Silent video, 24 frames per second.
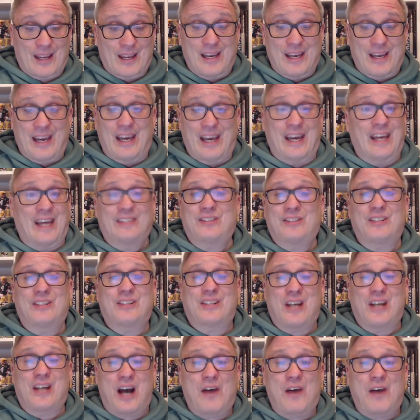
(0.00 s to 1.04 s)
it's a
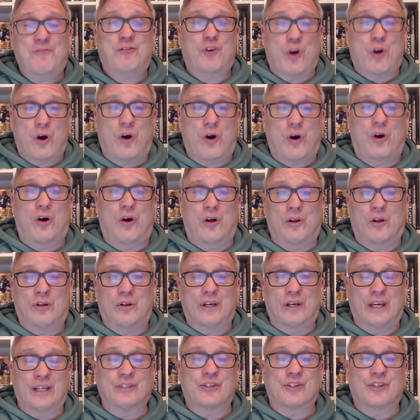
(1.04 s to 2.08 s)
tough call
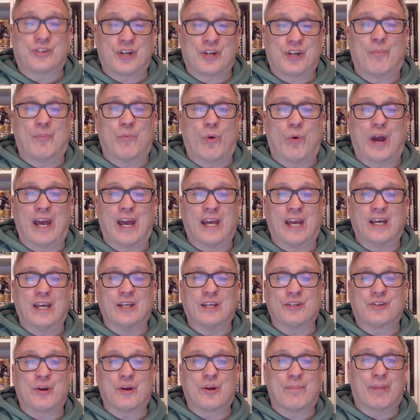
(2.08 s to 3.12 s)
in some
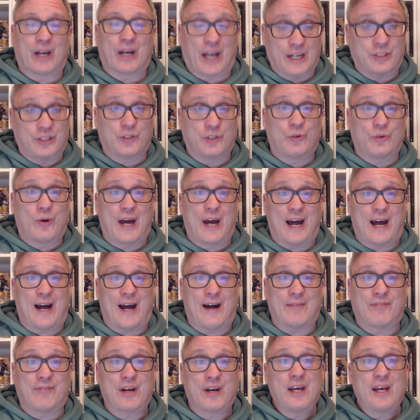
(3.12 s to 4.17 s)
ways, but I do
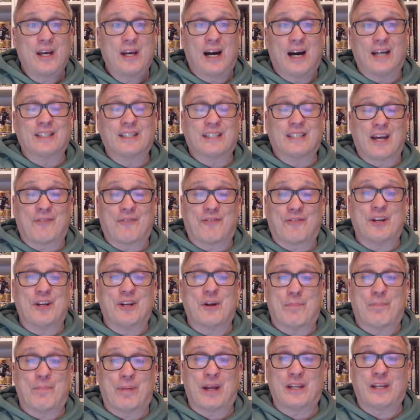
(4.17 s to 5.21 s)
have a definite
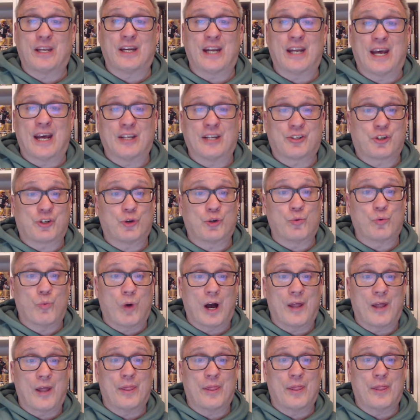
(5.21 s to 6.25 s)
opinion as to
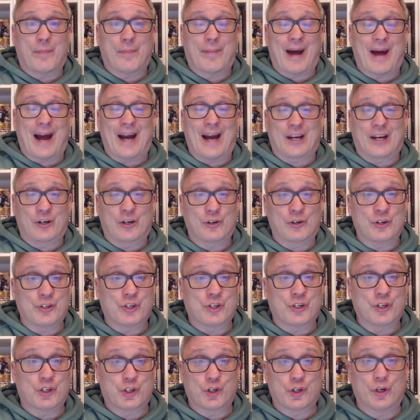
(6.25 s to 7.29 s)
what the Packers
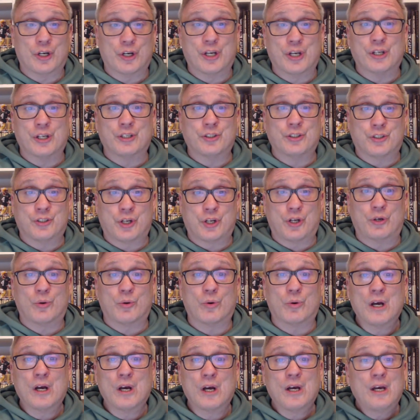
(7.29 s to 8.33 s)
should
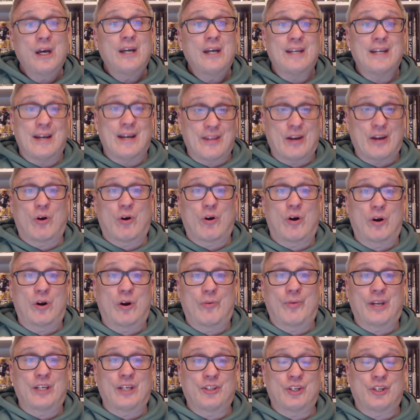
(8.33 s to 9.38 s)
do. Now, there are
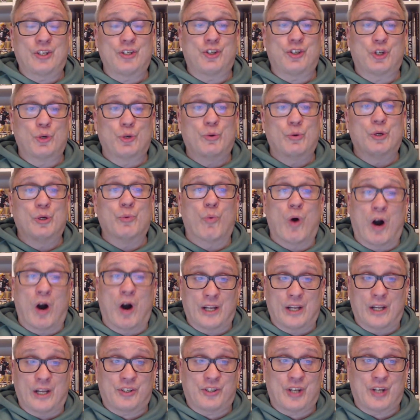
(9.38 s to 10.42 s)
reasons you would
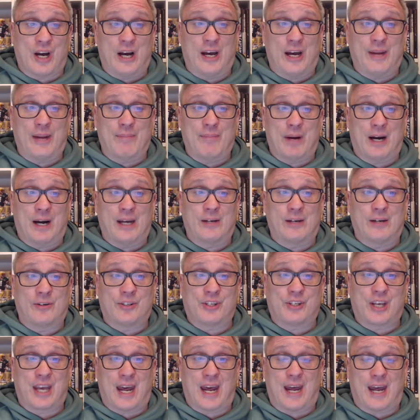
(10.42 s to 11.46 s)
want to sign
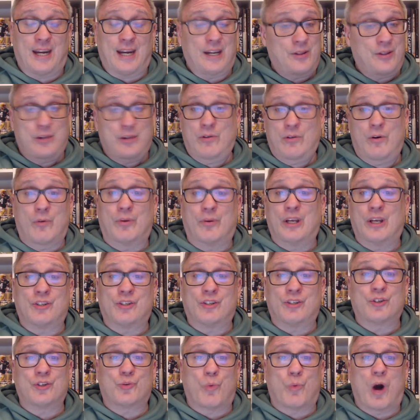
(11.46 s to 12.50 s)
Myers again, and there are
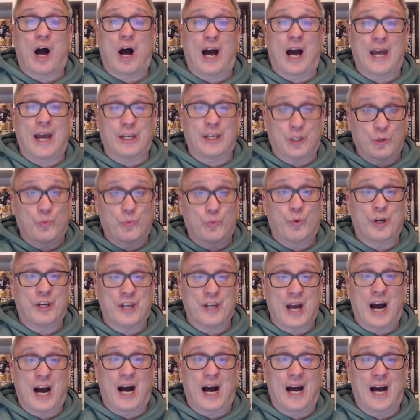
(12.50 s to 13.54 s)
reasons why you would
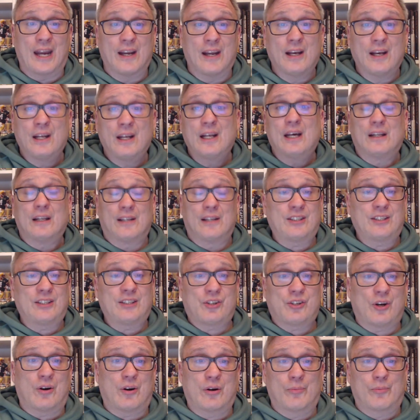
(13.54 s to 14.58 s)
not. Let's
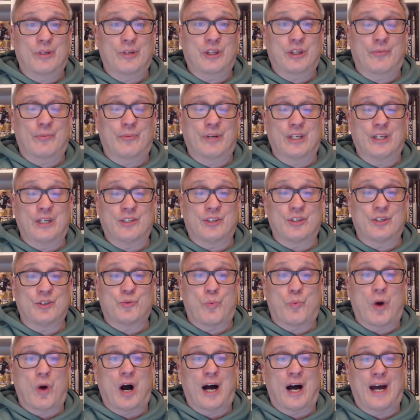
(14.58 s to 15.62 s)
start with the reasons
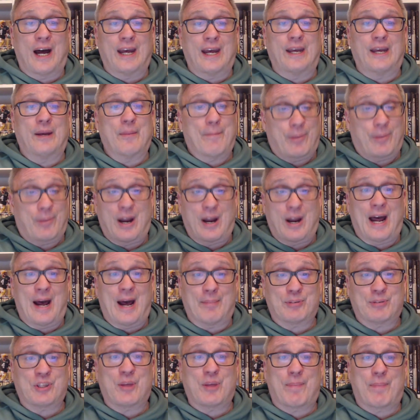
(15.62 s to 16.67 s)
why
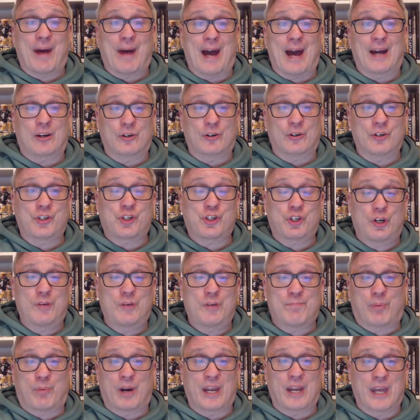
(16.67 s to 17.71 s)
perhaps the Packers
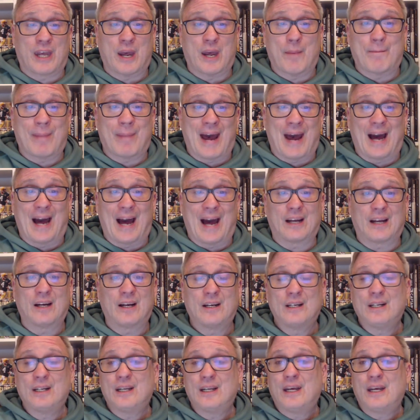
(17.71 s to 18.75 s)
should bring him back.
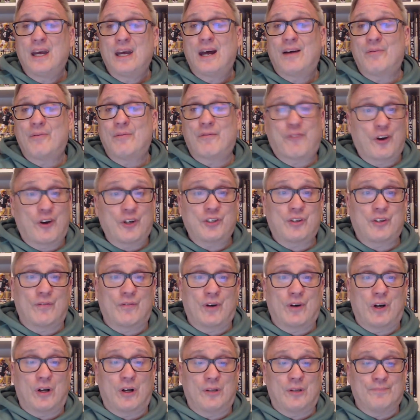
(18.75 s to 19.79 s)
First of
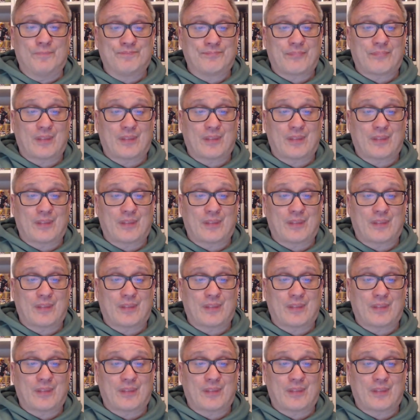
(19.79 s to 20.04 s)
all,